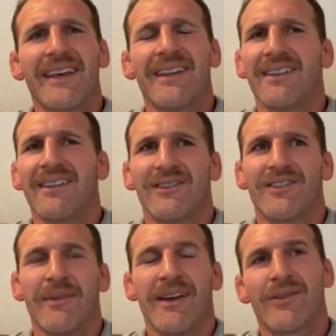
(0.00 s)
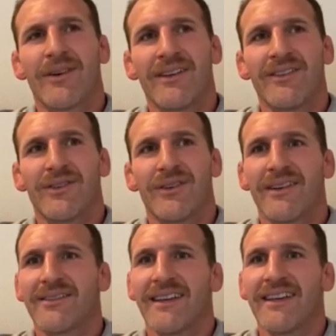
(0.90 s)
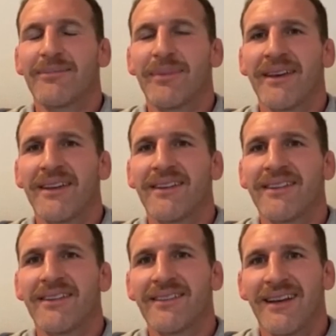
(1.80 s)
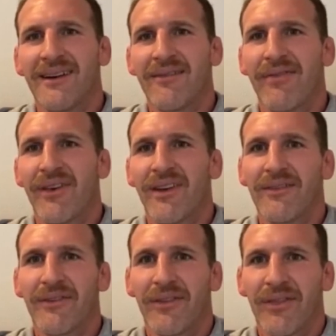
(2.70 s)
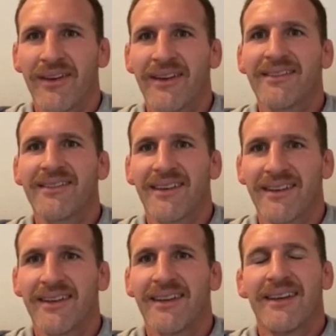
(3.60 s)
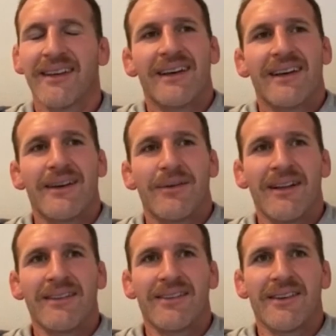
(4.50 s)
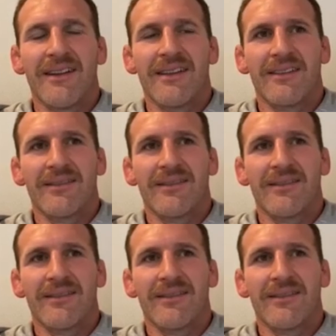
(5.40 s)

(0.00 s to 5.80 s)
no, not too bad. I quite enjoy those ESPN 30 for 30s, the ones, that,